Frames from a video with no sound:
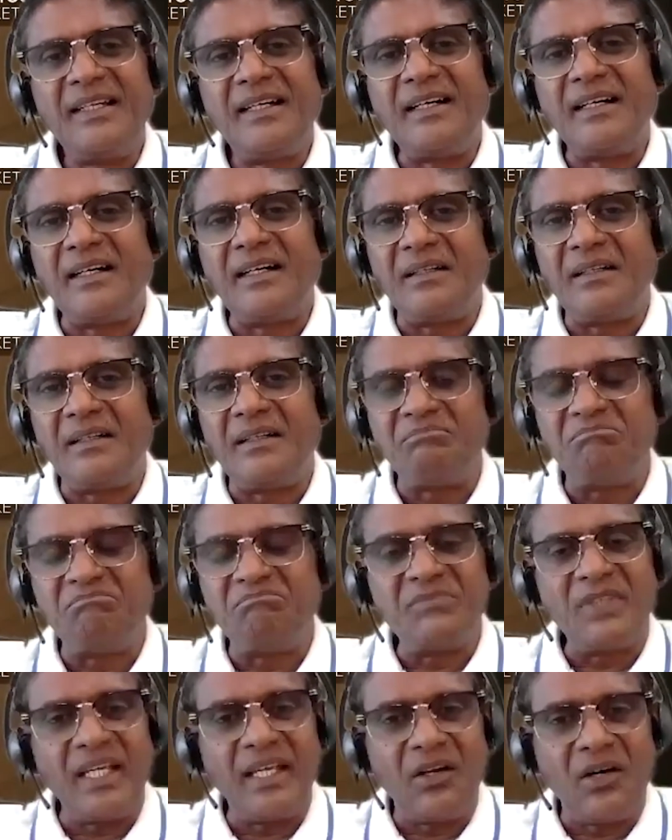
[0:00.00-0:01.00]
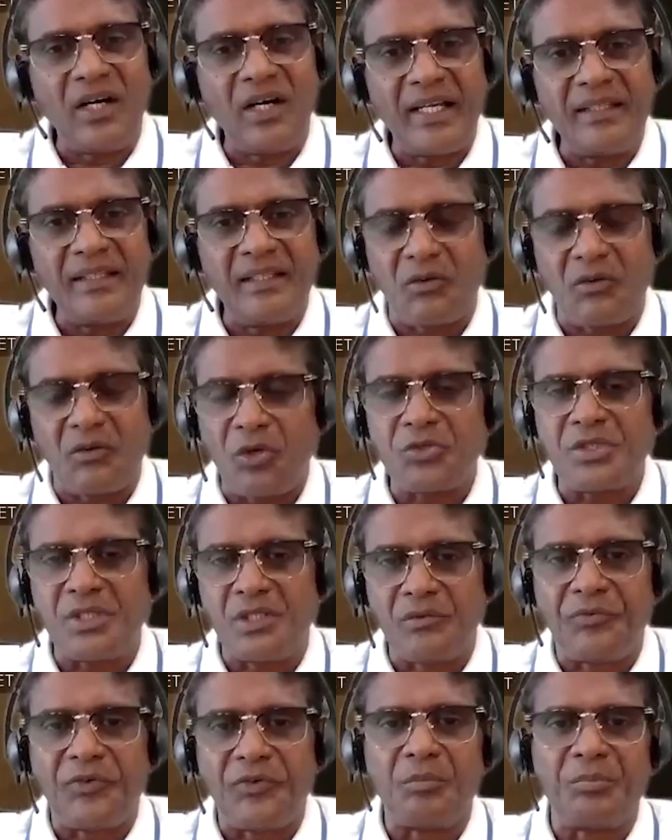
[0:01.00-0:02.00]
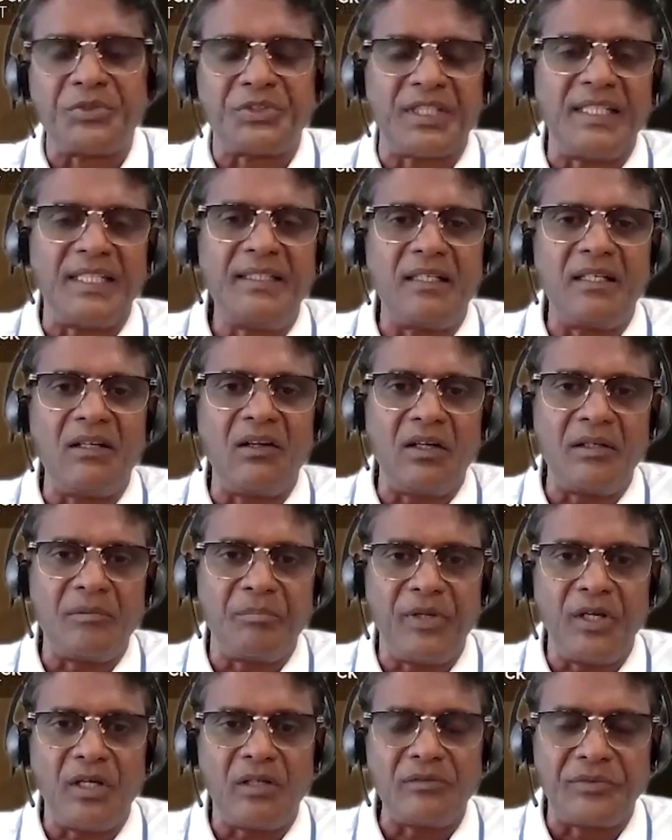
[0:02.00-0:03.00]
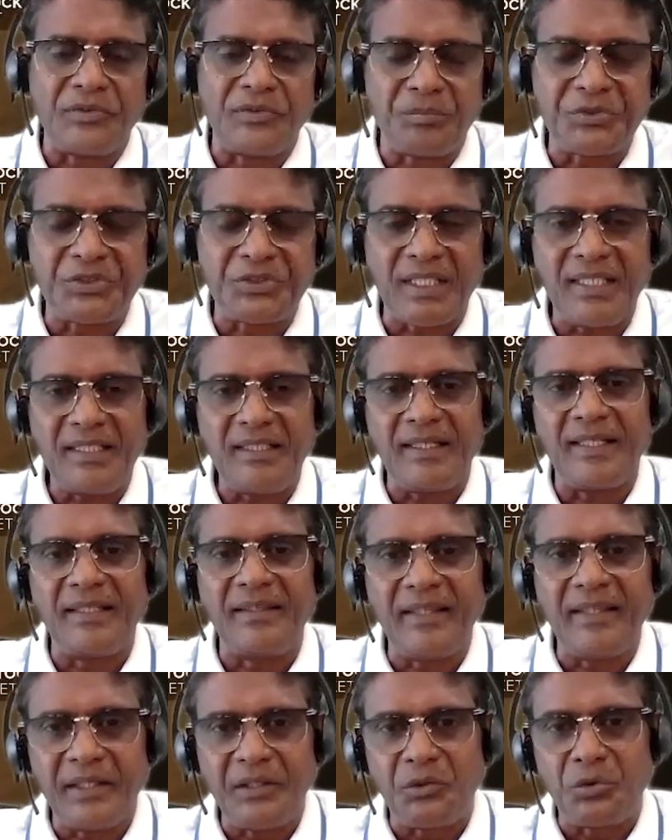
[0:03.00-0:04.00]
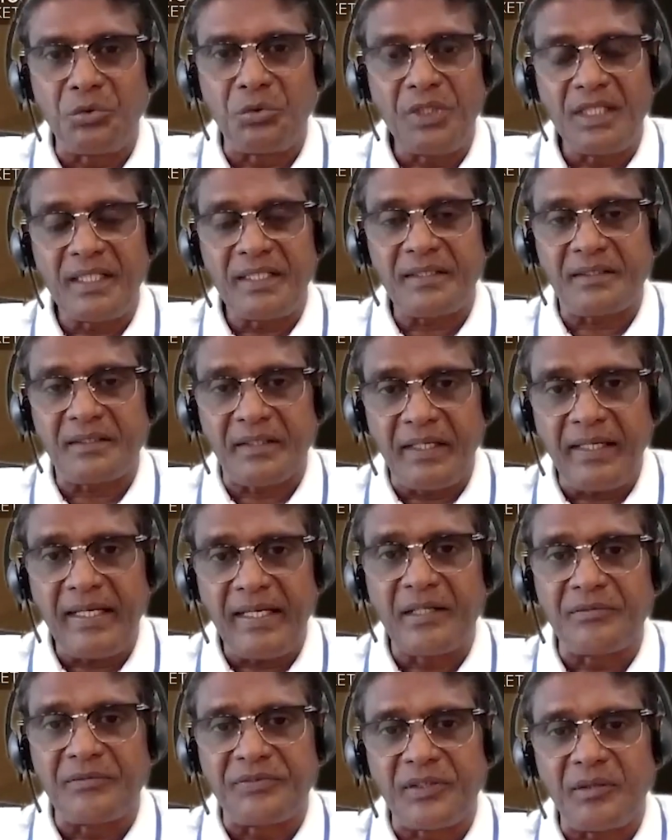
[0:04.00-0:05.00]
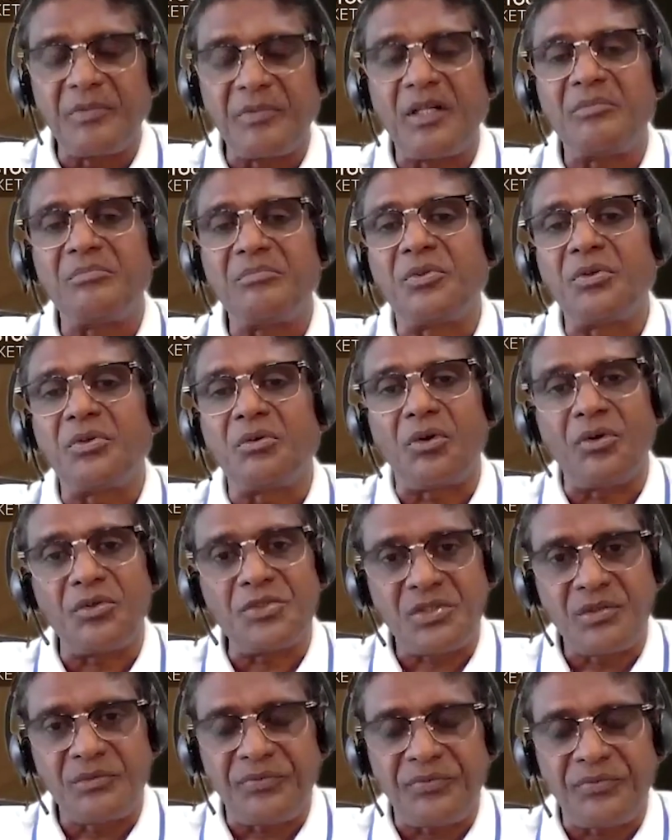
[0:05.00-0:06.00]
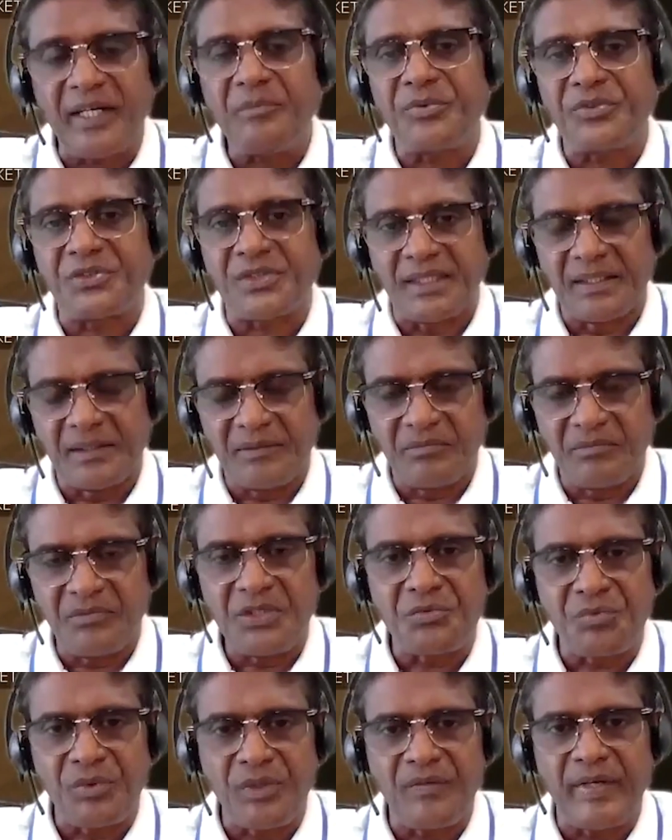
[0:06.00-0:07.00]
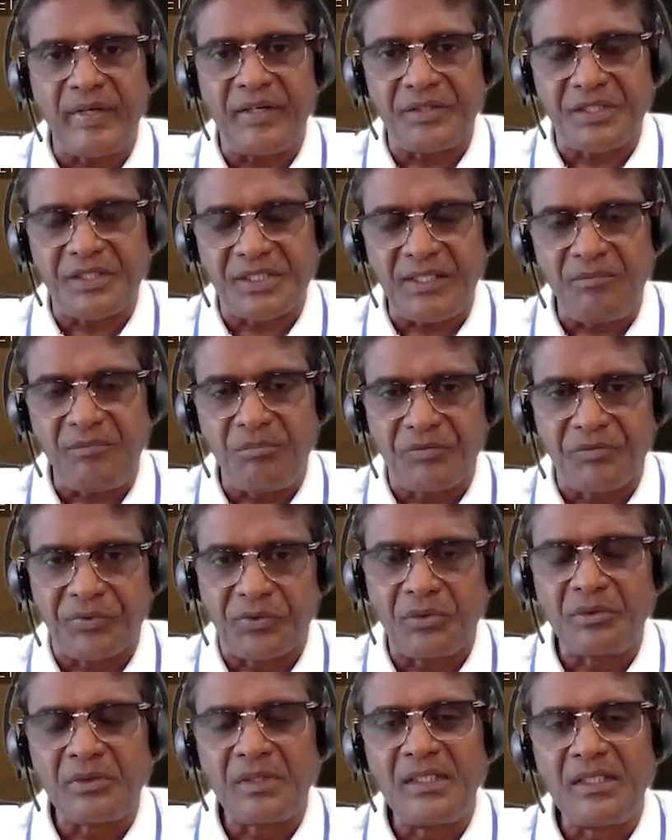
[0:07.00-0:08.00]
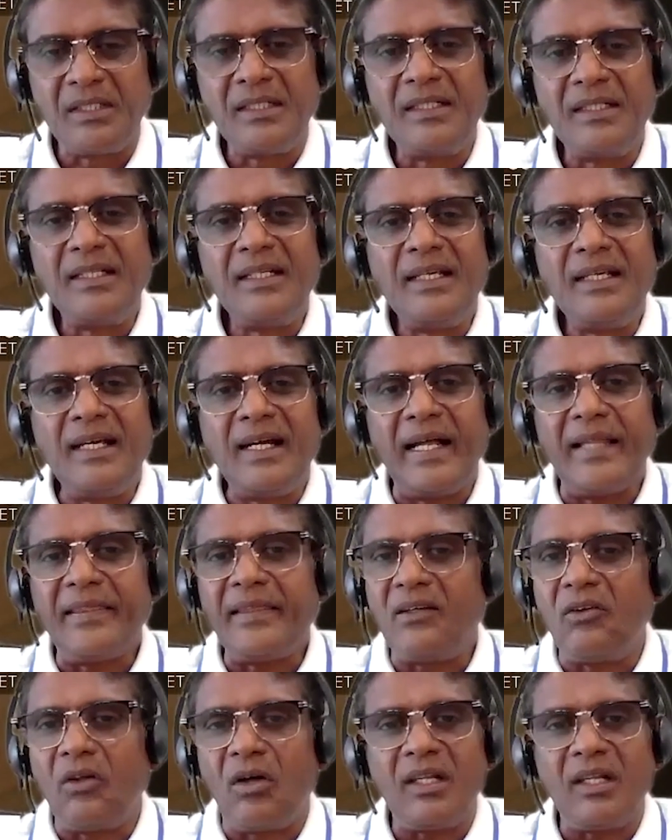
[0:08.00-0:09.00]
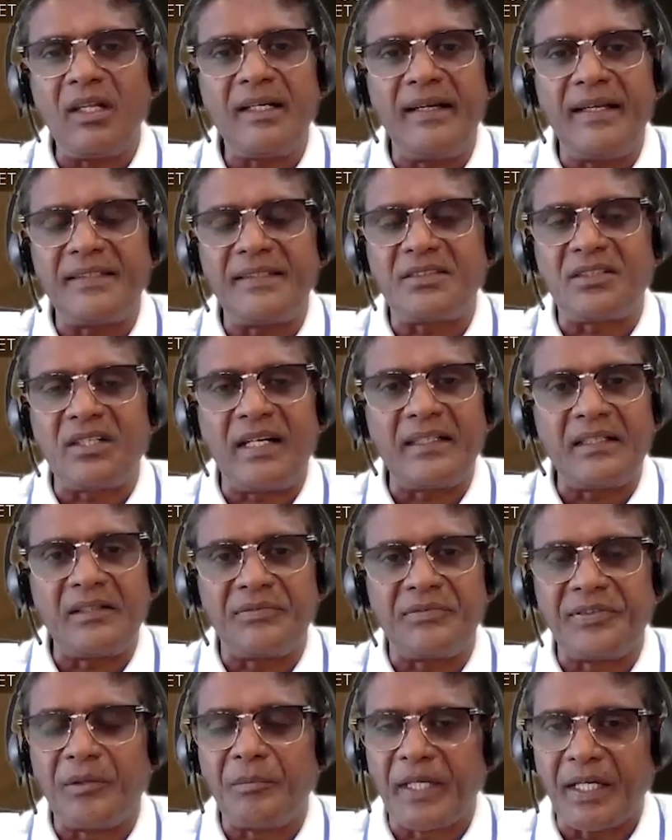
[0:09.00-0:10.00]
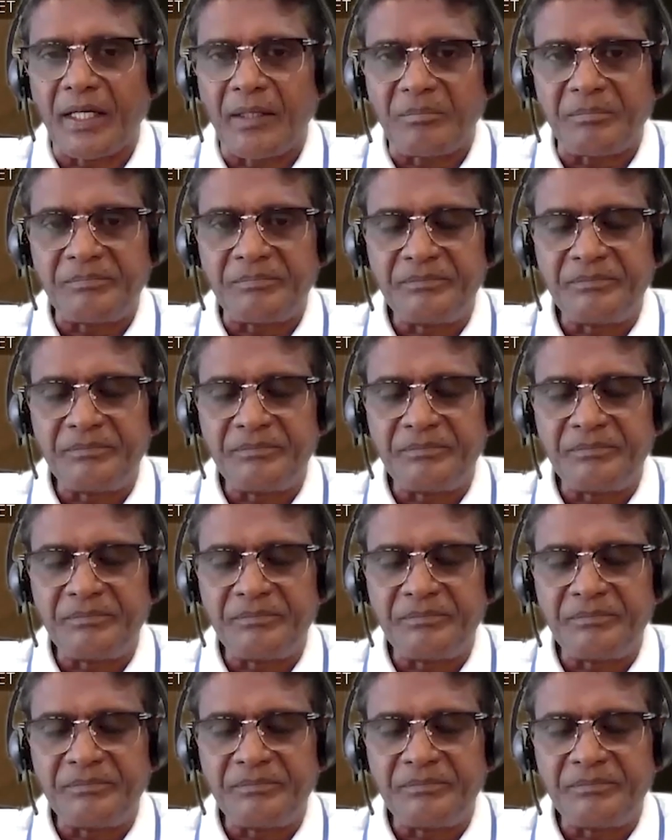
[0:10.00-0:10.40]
and closer to 4%, not beyond 4%. And then 2-year yield firmed up to close to 5%, which we have never seen before. And the dollar index started firming up.